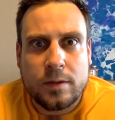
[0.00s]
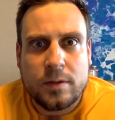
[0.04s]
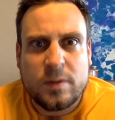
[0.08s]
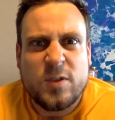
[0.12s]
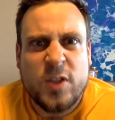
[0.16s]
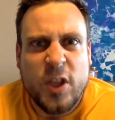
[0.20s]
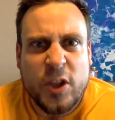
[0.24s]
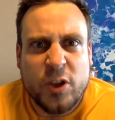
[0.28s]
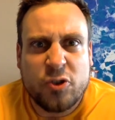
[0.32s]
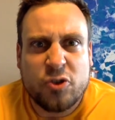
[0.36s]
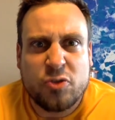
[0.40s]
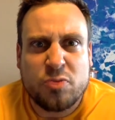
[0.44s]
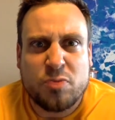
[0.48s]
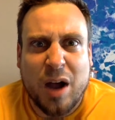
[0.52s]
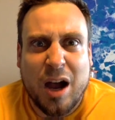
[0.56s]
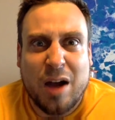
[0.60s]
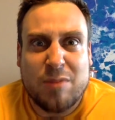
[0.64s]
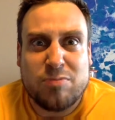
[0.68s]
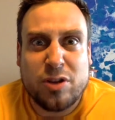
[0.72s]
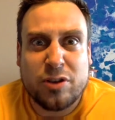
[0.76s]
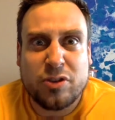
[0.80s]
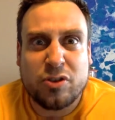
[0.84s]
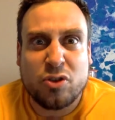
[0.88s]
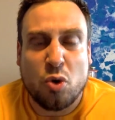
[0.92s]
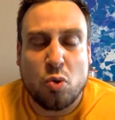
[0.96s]
Lynch mob,
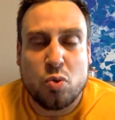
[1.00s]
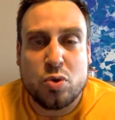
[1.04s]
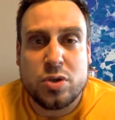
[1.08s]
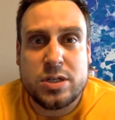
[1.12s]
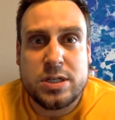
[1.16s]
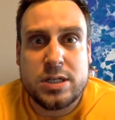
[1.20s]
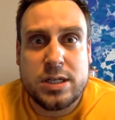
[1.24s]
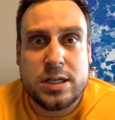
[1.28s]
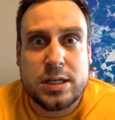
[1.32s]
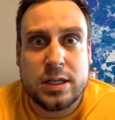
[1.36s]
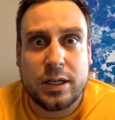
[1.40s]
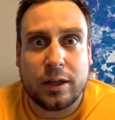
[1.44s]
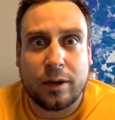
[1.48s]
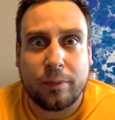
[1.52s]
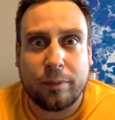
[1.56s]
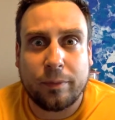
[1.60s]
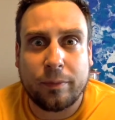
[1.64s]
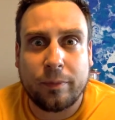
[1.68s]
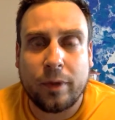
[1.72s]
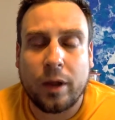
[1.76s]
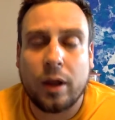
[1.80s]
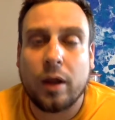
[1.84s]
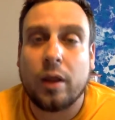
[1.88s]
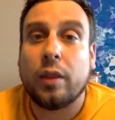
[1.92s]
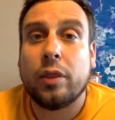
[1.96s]
let's go get him.
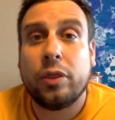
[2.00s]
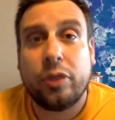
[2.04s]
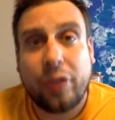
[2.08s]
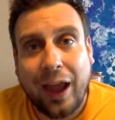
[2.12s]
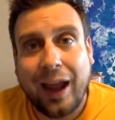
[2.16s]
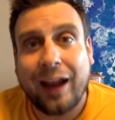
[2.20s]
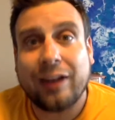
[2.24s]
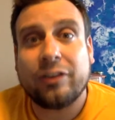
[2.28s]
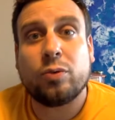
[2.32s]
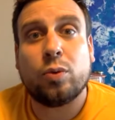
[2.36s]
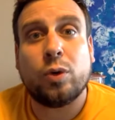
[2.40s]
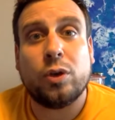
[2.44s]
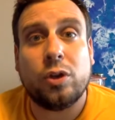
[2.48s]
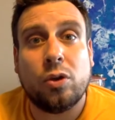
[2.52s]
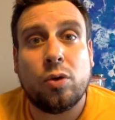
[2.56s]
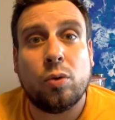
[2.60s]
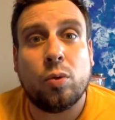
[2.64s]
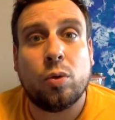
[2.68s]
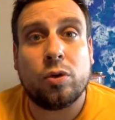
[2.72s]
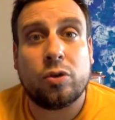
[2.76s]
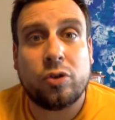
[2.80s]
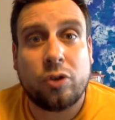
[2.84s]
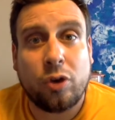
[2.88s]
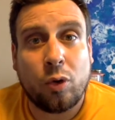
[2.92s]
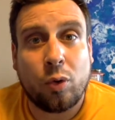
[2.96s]
That's what you
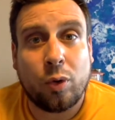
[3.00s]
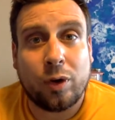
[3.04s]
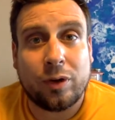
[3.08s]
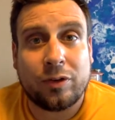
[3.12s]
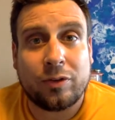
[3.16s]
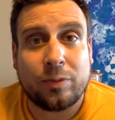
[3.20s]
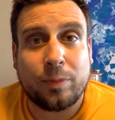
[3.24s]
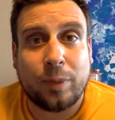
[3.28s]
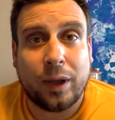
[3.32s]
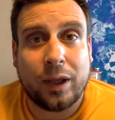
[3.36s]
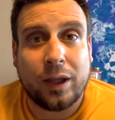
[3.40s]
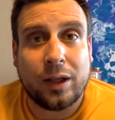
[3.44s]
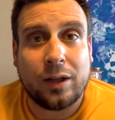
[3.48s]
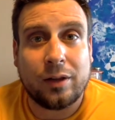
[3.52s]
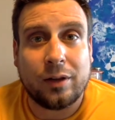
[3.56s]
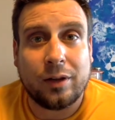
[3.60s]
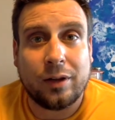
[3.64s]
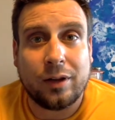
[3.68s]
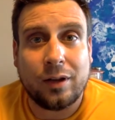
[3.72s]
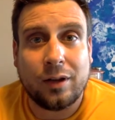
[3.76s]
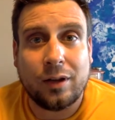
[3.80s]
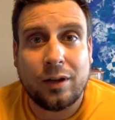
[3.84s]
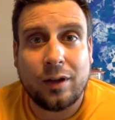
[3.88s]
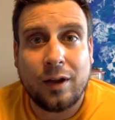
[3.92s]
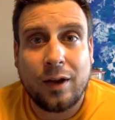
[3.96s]
were doing, Spike
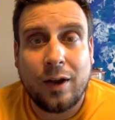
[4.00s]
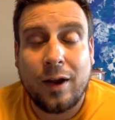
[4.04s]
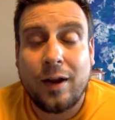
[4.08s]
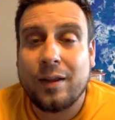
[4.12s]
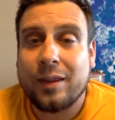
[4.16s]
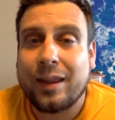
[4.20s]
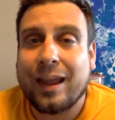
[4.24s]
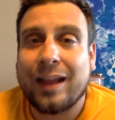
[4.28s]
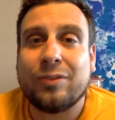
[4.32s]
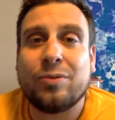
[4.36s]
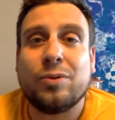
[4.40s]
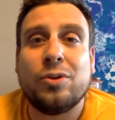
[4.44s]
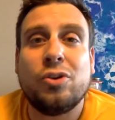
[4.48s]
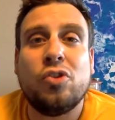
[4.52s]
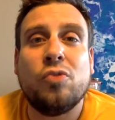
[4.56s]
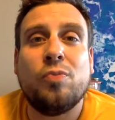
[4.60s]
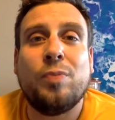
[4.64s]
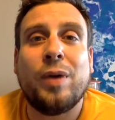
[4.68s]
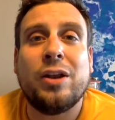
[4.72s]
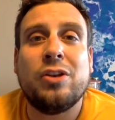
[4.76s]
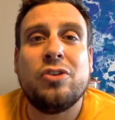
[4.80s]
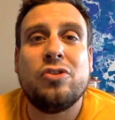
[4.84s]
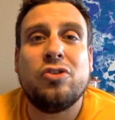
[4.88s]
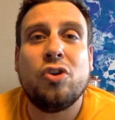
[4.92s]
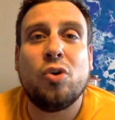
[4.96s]
Lee. That's what you've
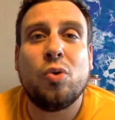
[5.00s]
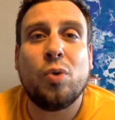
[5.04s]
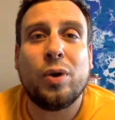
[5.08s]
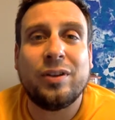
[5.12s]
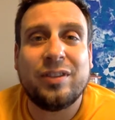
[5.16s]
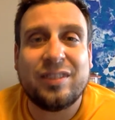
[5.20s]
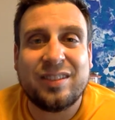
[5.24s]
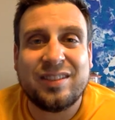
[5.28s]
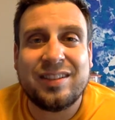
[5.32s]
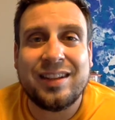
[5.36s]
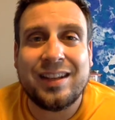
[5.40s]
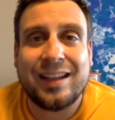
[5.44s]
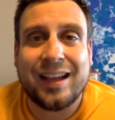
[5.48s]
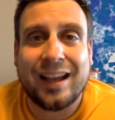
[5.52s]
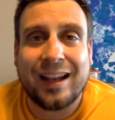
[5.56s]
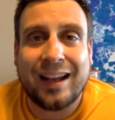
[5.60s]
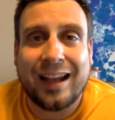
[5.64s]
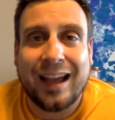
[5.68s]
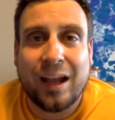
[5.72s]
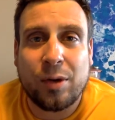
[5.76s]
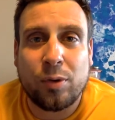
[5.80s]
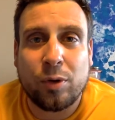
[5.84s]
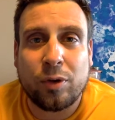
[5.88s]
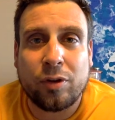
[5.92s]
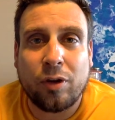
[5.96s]
been doing,
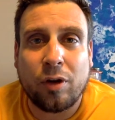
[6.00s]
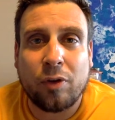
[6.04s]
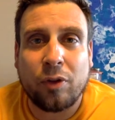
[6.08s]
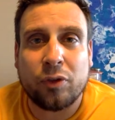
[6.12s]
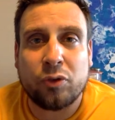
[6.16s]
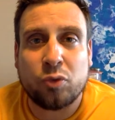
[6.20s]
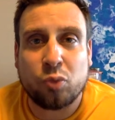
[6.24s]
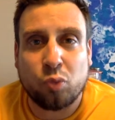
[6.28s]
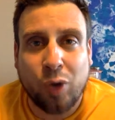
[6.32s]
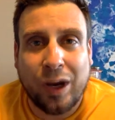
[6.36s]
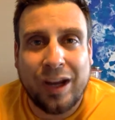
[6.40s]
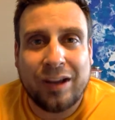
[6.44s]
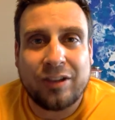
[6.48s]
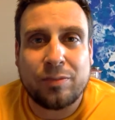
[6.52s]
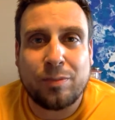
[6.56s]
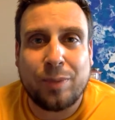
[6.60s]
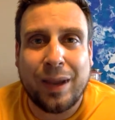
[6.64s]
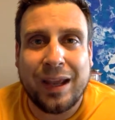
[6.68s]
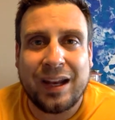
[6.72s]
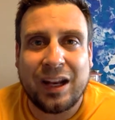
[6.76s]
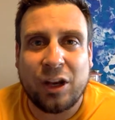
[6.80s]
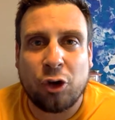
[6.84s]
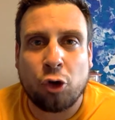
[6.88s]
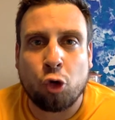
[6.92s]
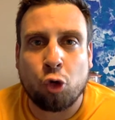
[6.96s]
CNN, with all this
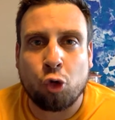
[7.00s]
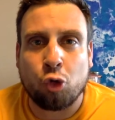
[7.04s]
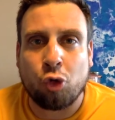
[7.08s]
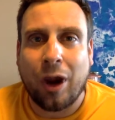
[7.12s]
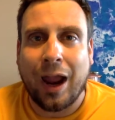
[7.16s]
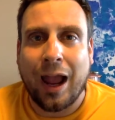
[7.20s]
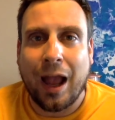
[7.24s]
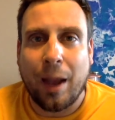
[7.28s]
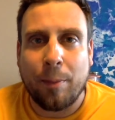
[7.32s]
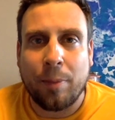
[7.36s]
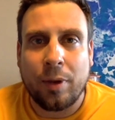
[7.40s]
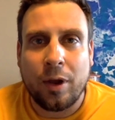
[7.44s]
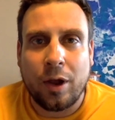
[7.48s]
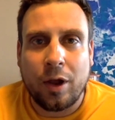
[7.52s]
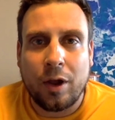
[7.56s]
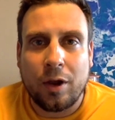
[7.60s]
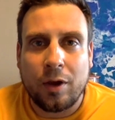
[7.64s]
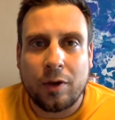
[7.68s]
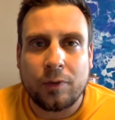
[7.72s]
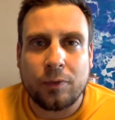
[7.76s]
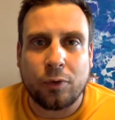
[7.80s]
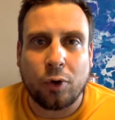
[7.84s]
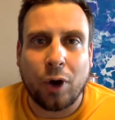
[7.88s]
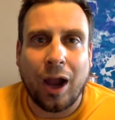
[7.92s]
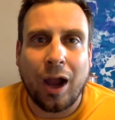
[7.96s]
race-baiting crap
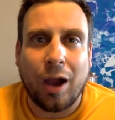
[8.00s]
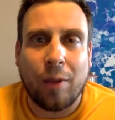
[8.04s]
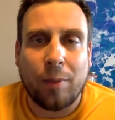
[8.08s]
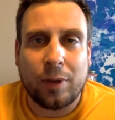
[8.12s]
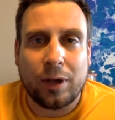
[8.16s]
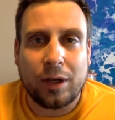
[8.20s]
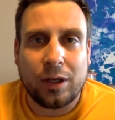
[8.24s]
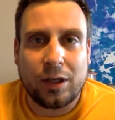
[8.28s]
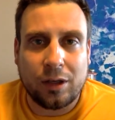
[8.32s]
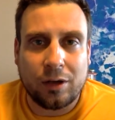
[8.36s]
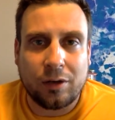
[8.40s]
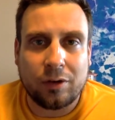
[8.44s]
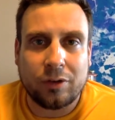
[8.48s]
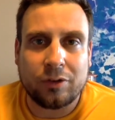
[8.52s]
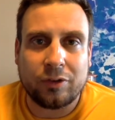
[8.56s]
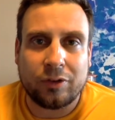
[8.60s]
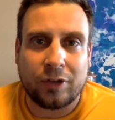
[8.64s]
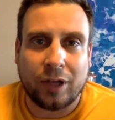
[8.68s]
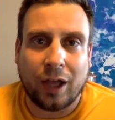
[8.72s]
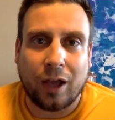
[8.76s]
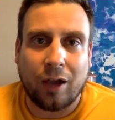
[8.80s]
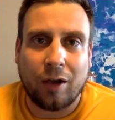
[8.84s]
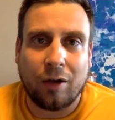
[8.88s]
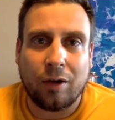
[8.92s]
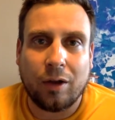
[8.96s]
for how many years now?
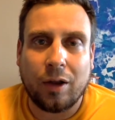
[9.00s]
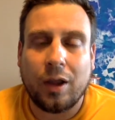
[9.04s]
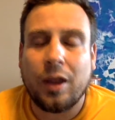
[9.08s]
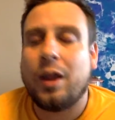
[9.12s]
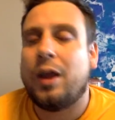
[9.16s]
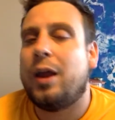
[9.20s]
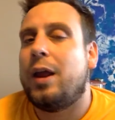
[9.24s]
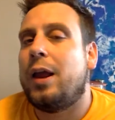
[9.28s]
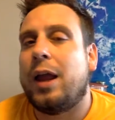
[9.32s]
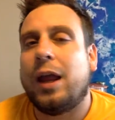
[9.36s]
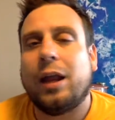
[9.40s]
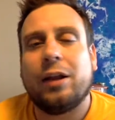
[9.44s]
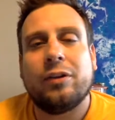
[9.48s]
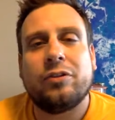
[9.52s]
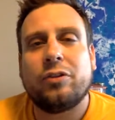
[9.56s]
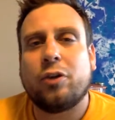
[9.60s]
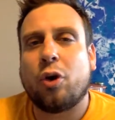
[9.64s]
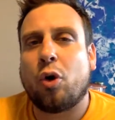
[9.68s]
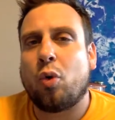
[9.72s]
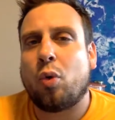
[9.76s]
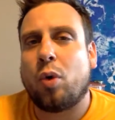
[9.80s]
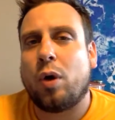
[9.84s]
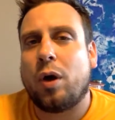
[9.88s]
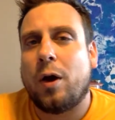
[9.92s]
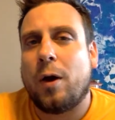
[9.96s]
And
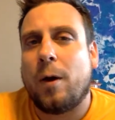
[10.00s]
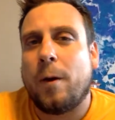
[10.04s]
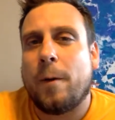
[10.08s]
so